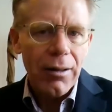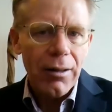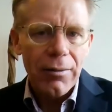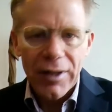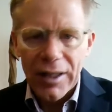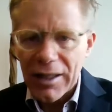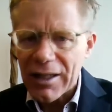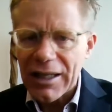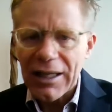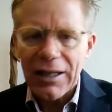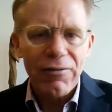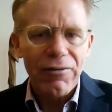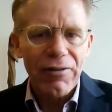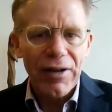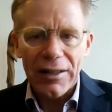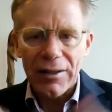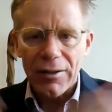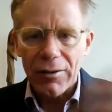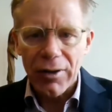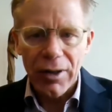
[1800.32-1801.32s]
there, they're going to get
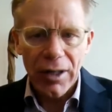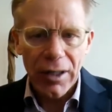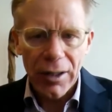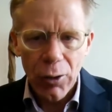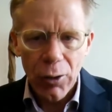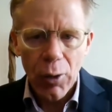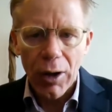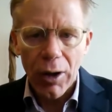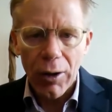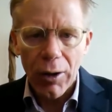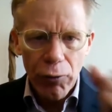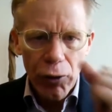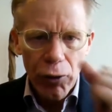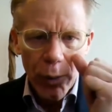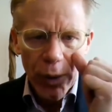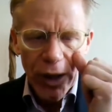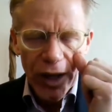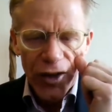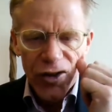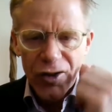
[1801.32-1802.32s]
affected, they're going to go all over
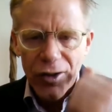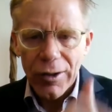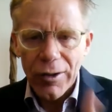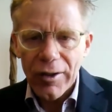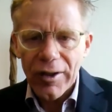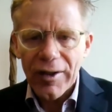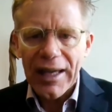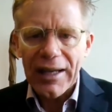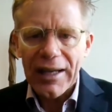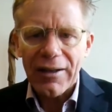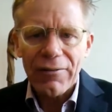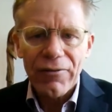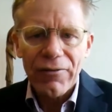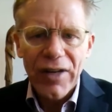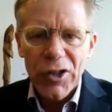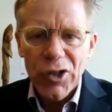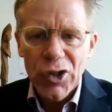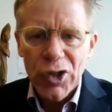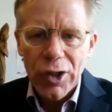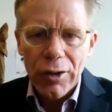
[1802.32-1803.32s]
the place. Look at that
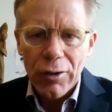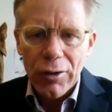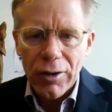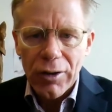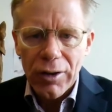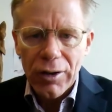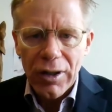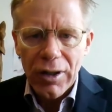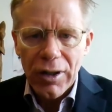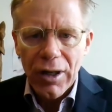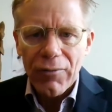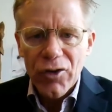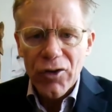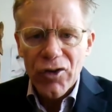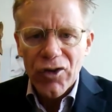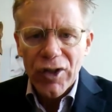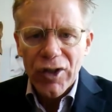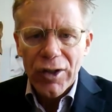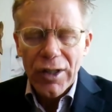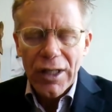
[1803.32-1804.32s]
convention or
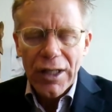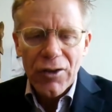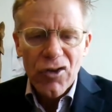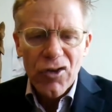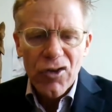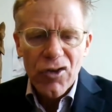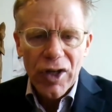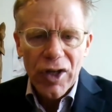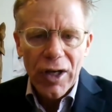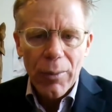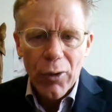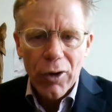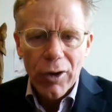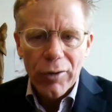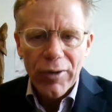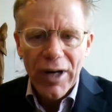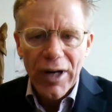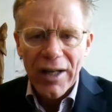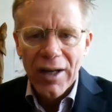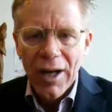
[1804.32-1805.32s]
conference in
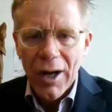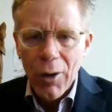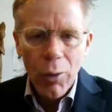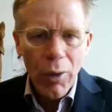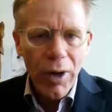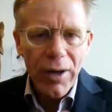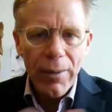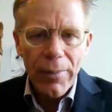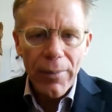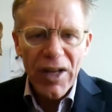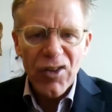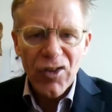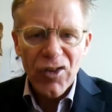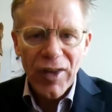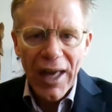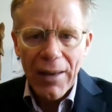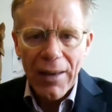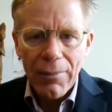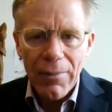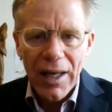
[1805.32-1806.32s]
Singapore, right? What a
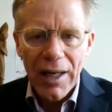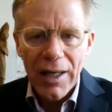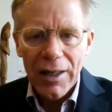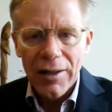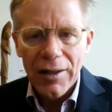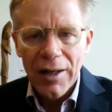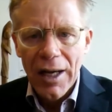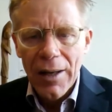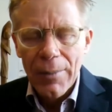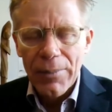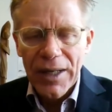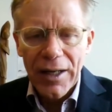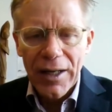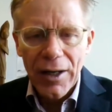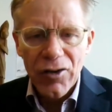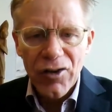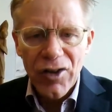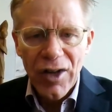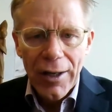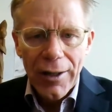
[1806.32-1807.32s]
mess that made,
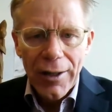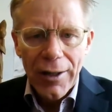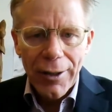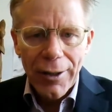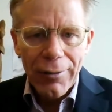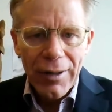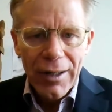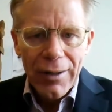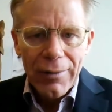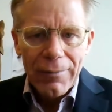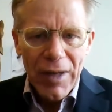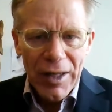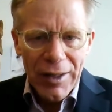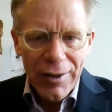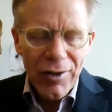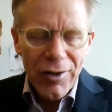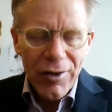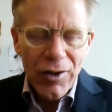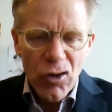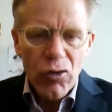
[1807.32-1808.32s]
because,
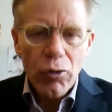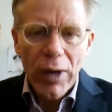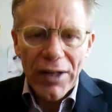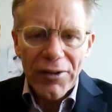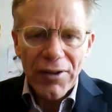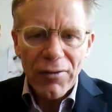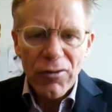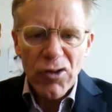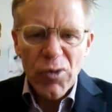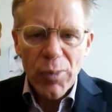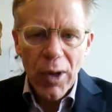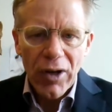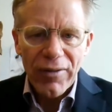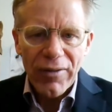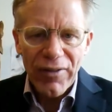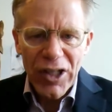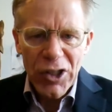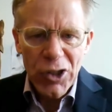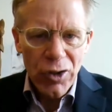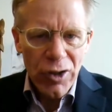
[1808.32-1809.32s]
it's a relatively small
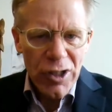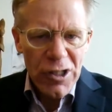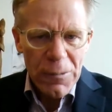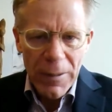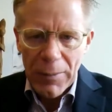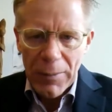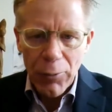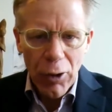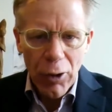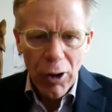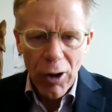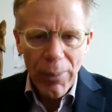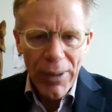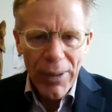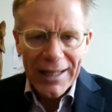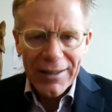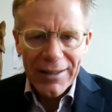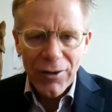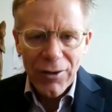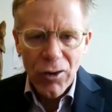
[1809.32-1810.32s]
convention. These people are all
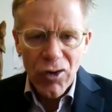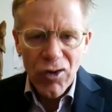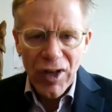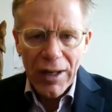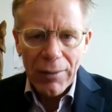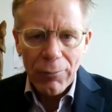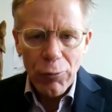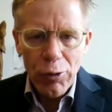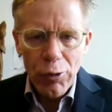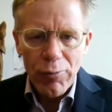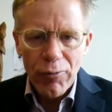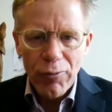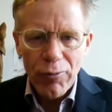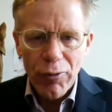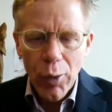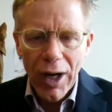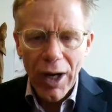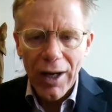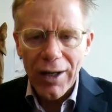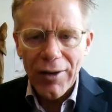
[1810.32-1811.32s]
packed in the same room
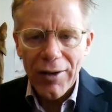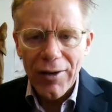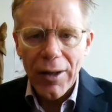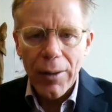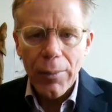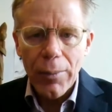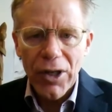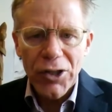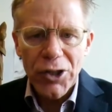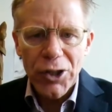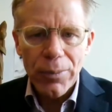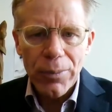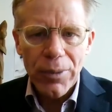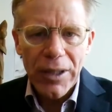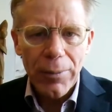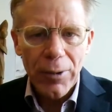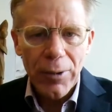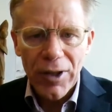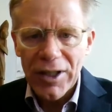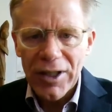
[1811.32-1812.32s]
for a while, and then a bunch of
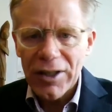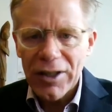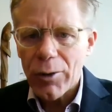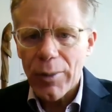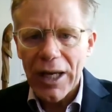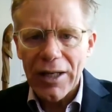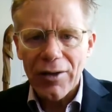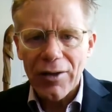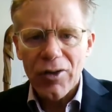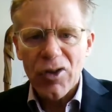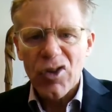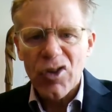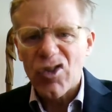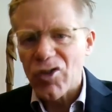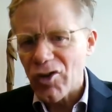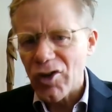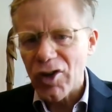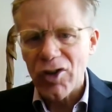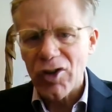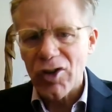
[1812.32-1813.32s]
people incubated
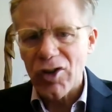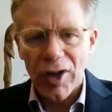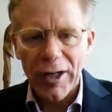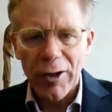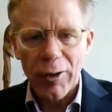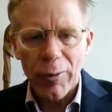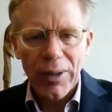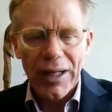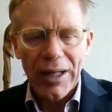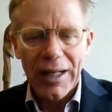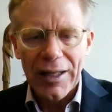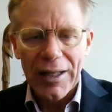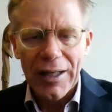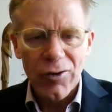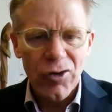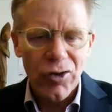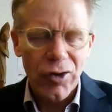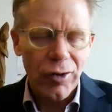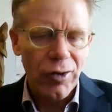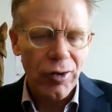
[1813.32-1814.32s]
this disease on
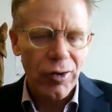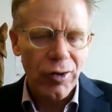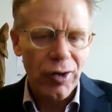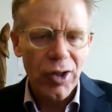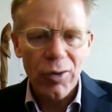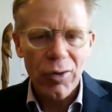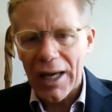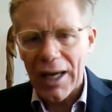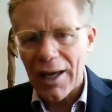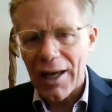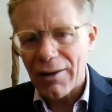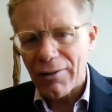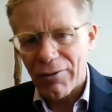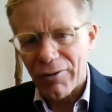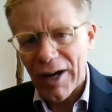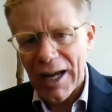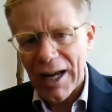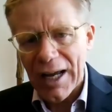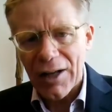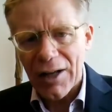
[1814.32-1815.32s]
airplanes to the UK,
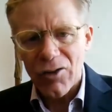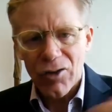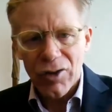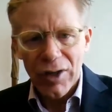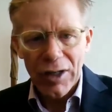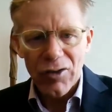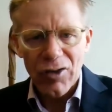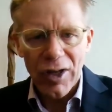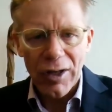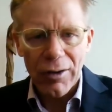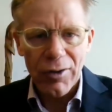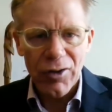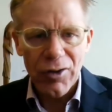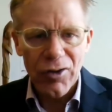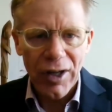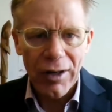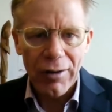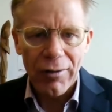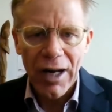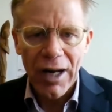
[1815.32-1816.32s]
to France, et
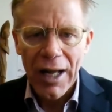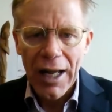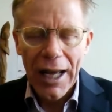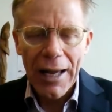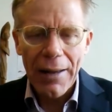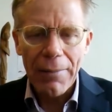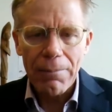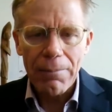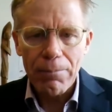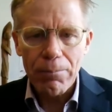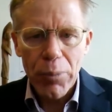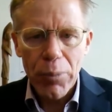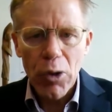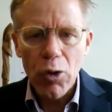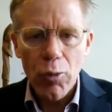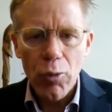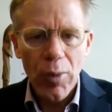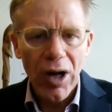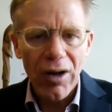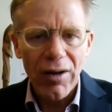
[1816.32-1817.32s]
cetera, and
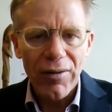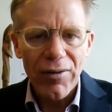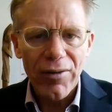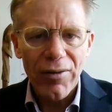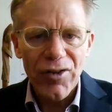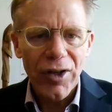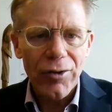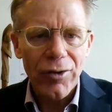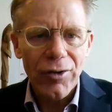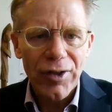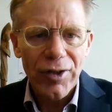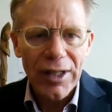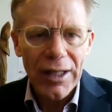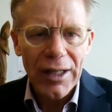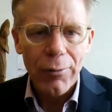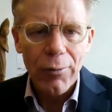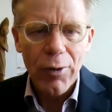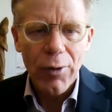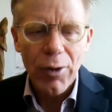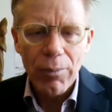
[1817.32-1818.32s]
boom, all of a sudden you're
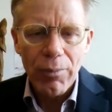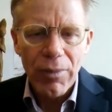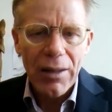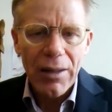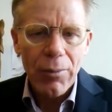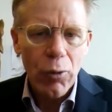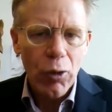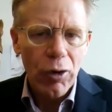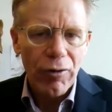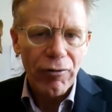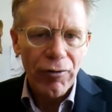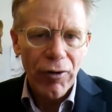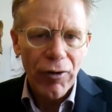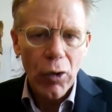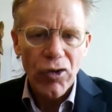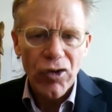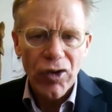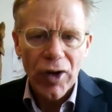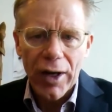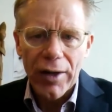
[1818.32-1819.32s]
dealing with many more
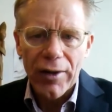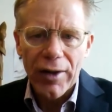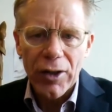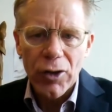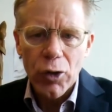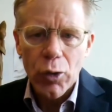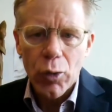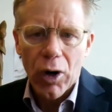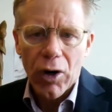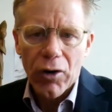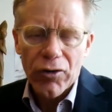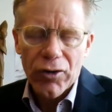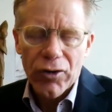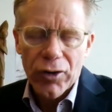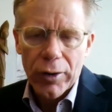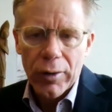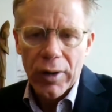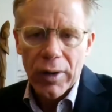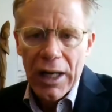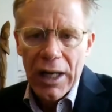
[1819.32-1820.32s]
foci than you want
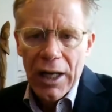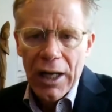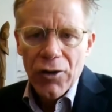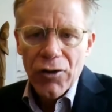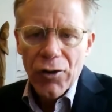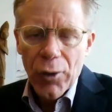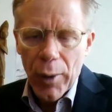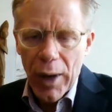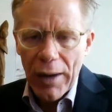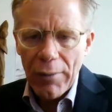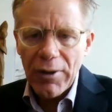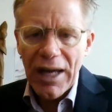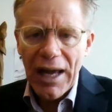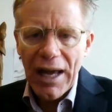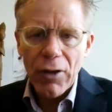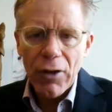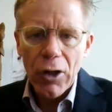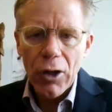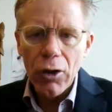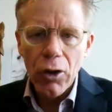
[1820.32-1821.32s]
to. So I would
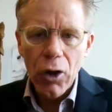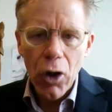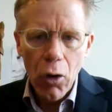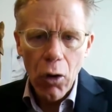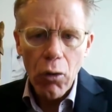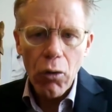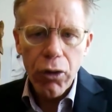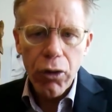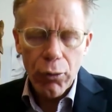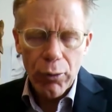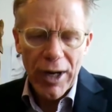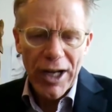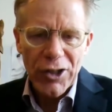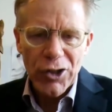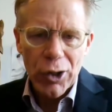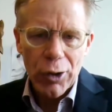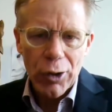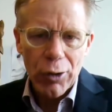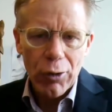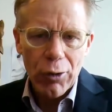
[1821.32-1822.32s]
have a low
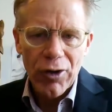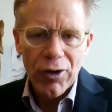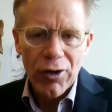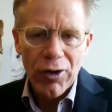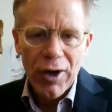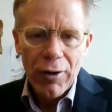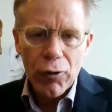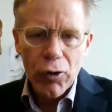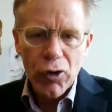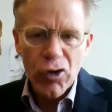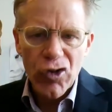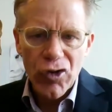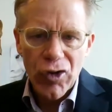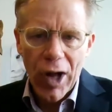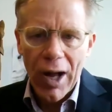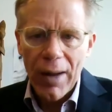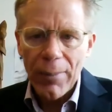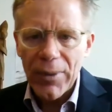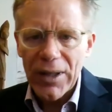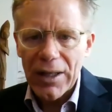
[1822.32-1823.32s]
threshold for
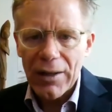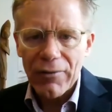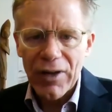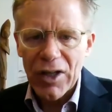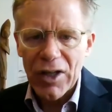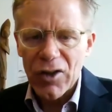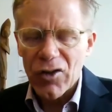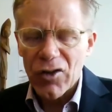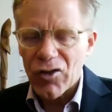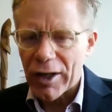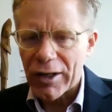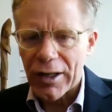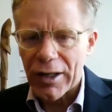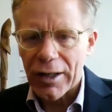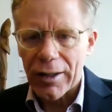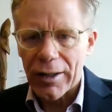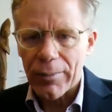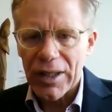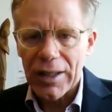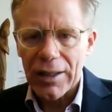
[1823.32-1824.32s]
stopping events that are
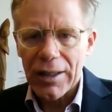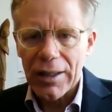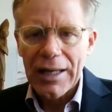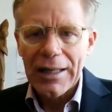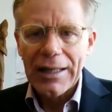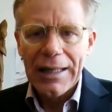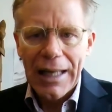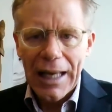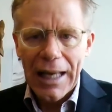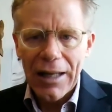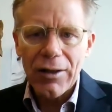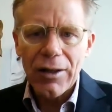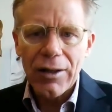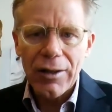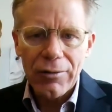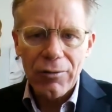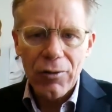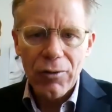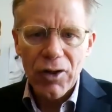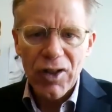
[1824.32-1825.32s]
going to be
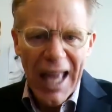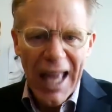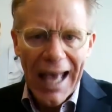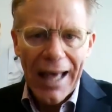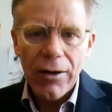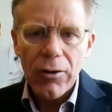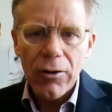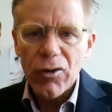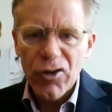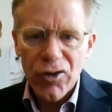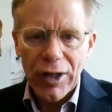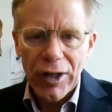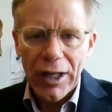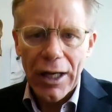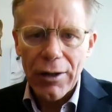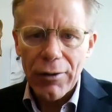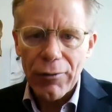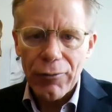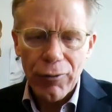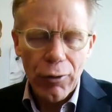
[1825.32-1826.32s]
getting the adults
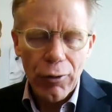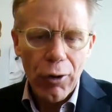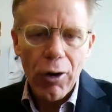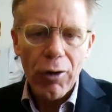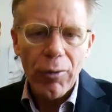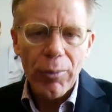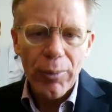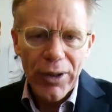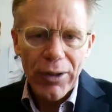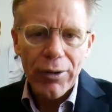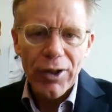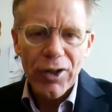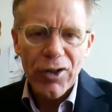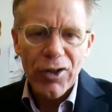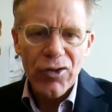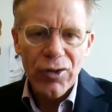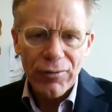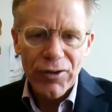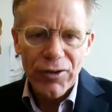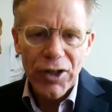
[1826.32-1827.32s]
together for long
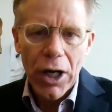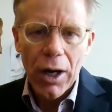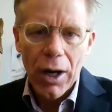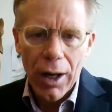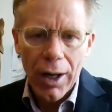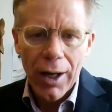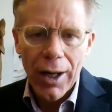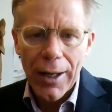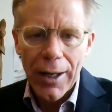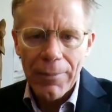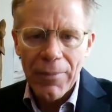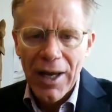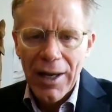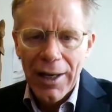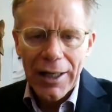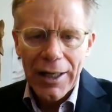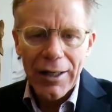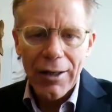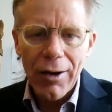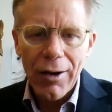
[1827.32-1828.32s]
periods of time
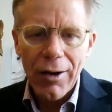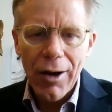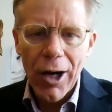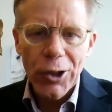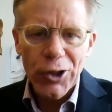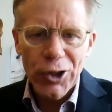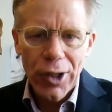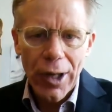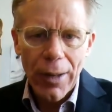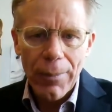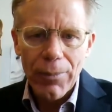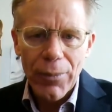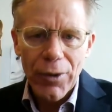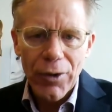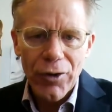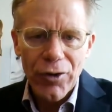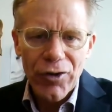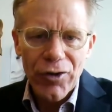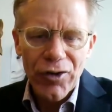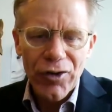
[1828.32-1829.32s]
in large
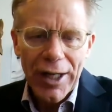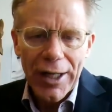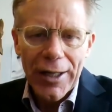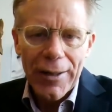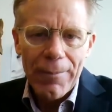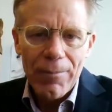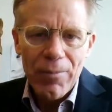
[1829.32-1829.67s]
numbers.